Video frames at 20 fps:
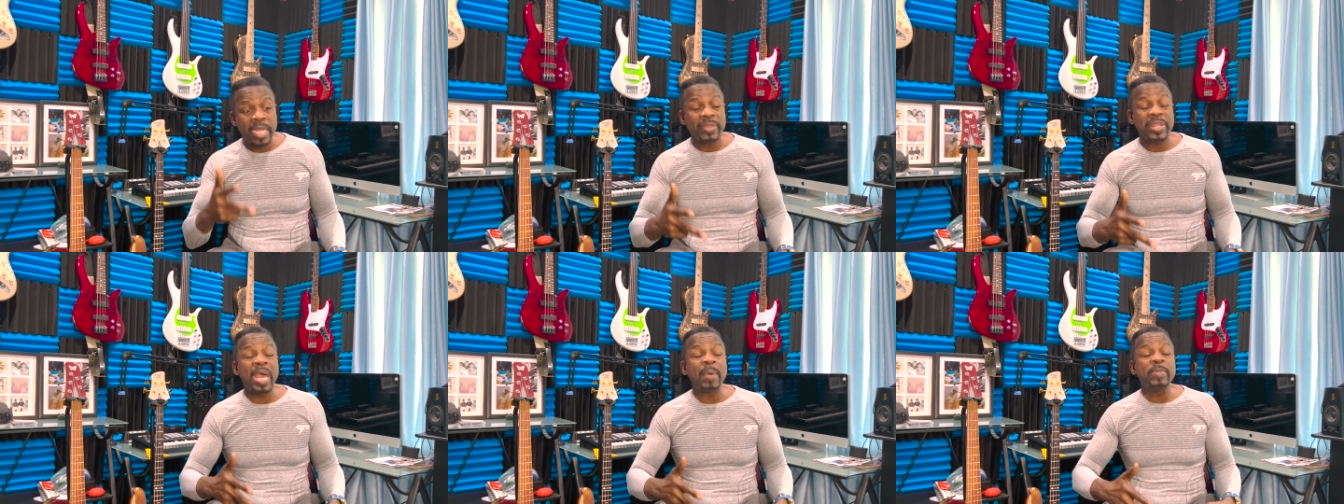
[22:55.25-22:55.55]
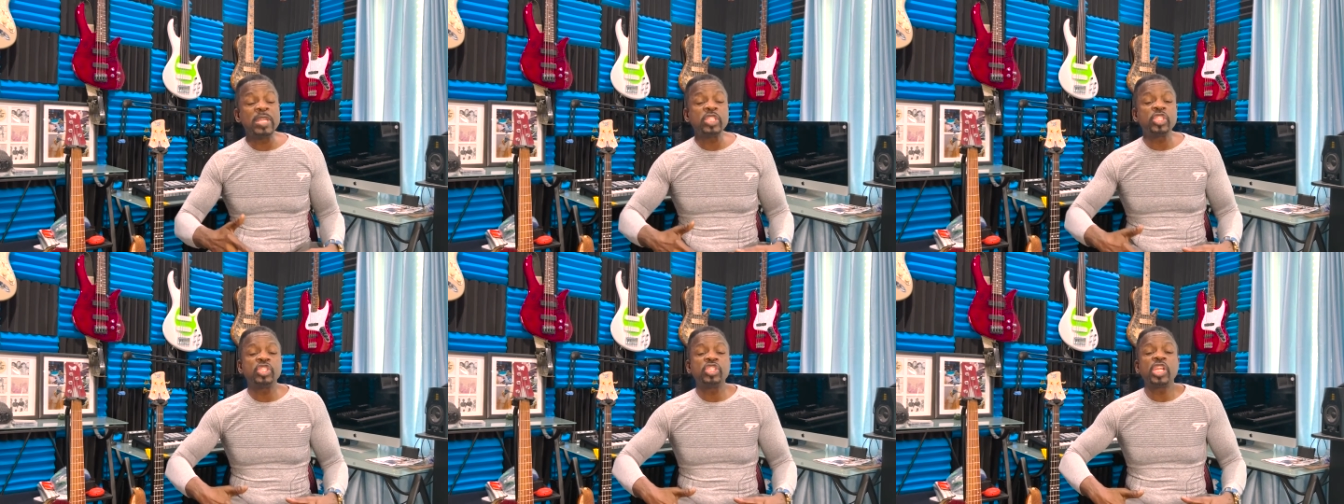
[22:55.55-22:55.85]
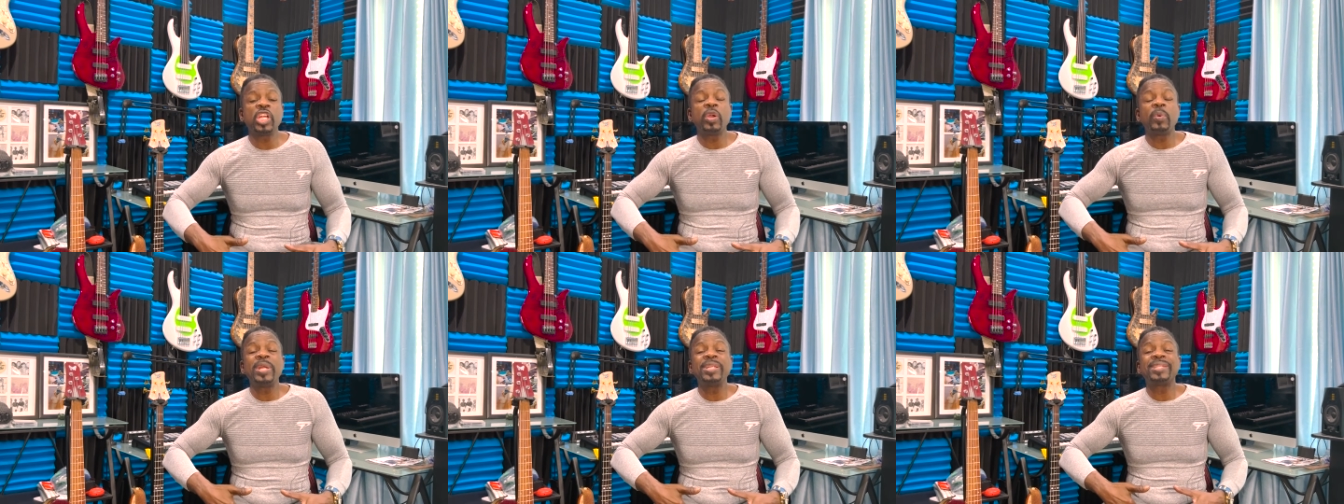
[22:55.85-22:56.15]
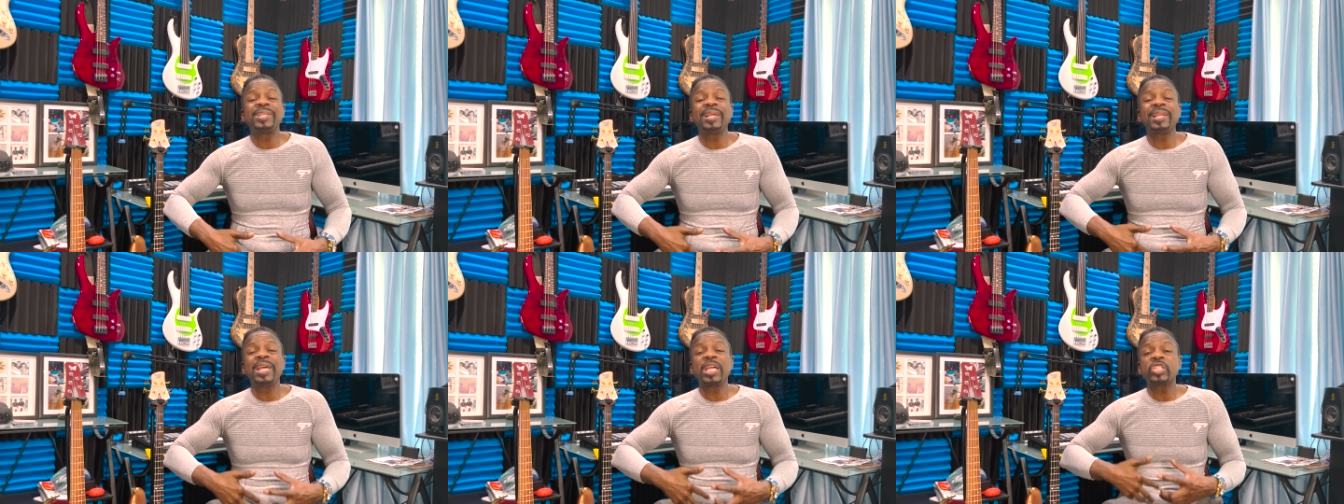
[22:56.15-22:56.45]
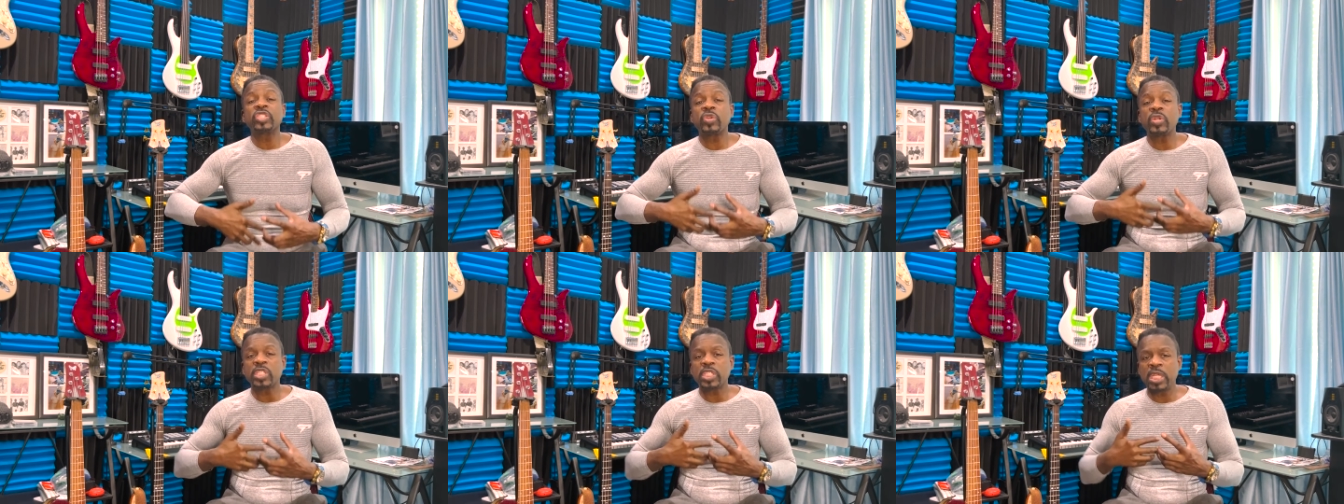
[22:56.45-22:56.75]
That means generate the
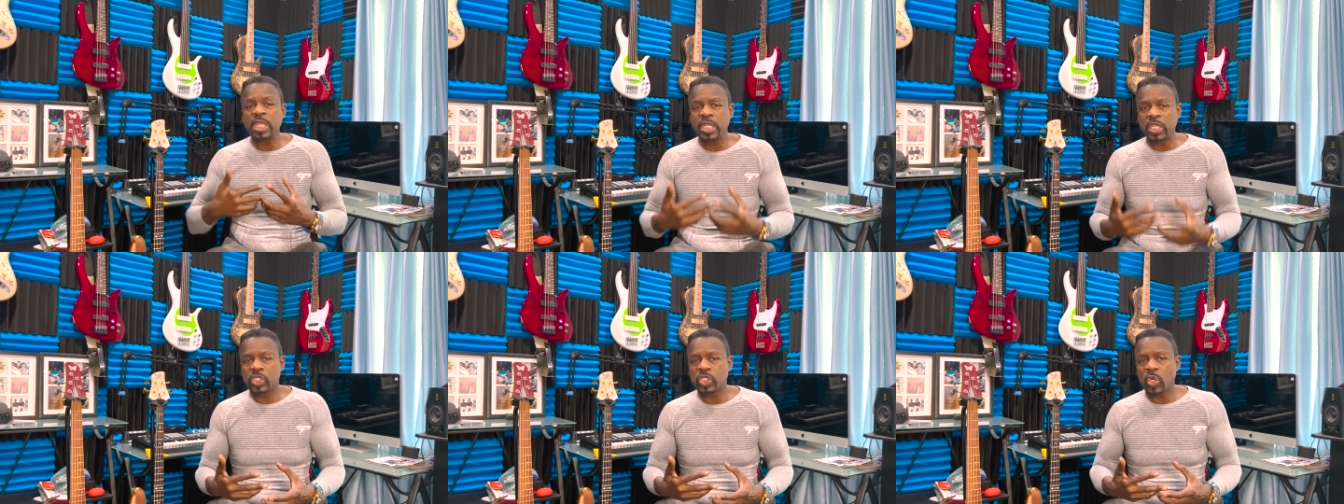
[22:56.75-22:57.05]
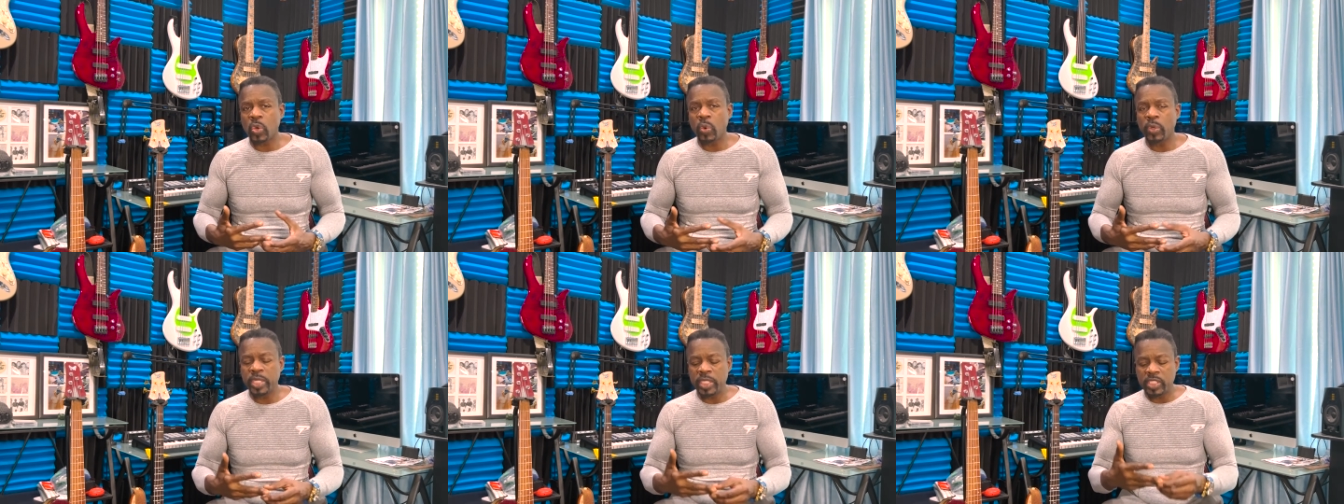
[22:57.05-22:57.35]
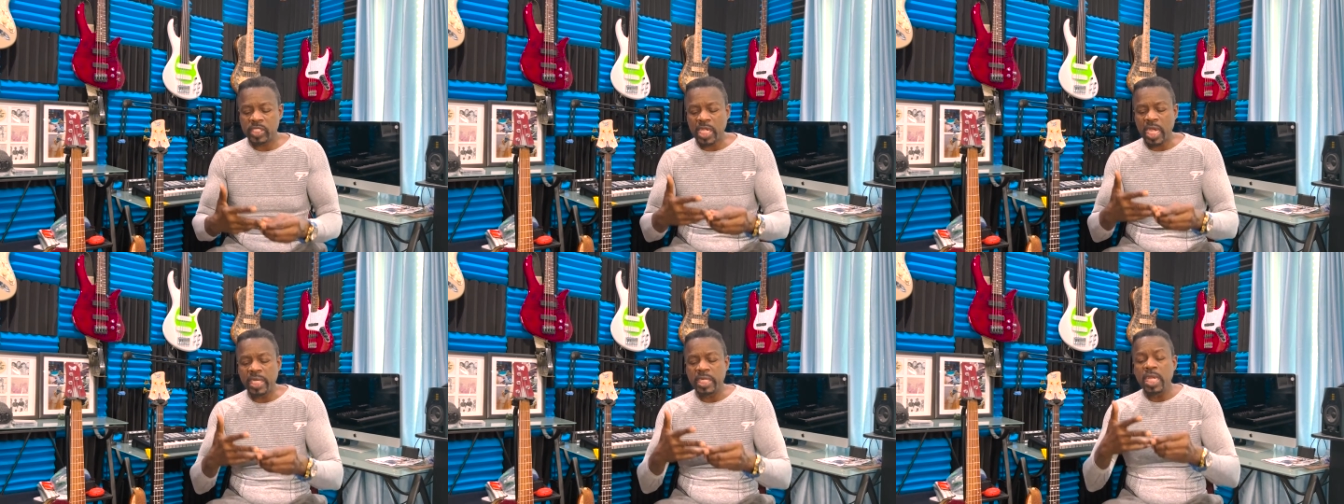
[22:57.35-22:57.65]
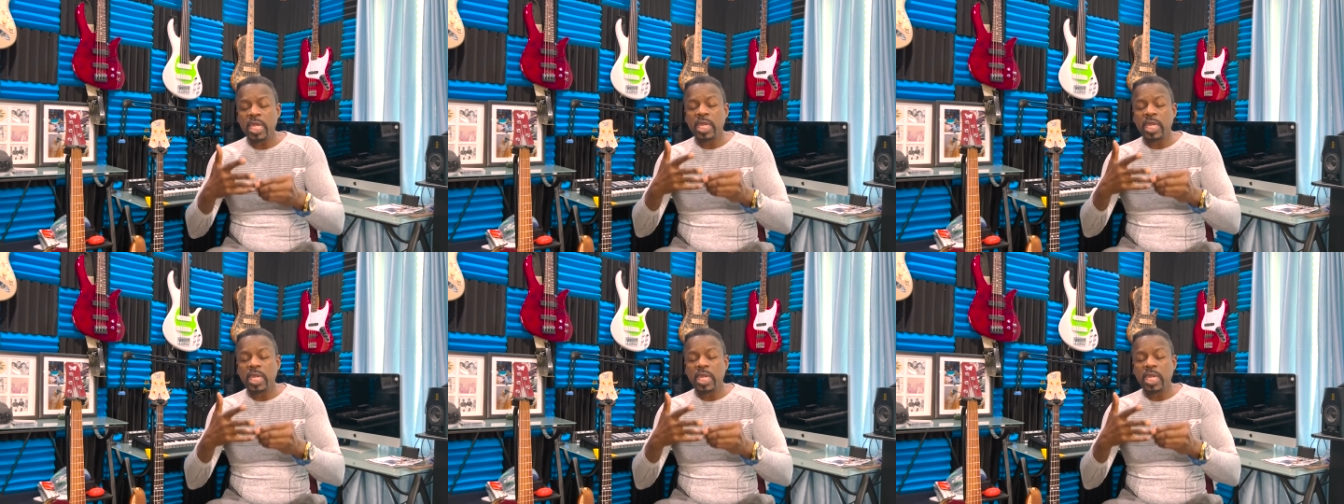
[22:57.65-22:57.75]
electricity that's going inside.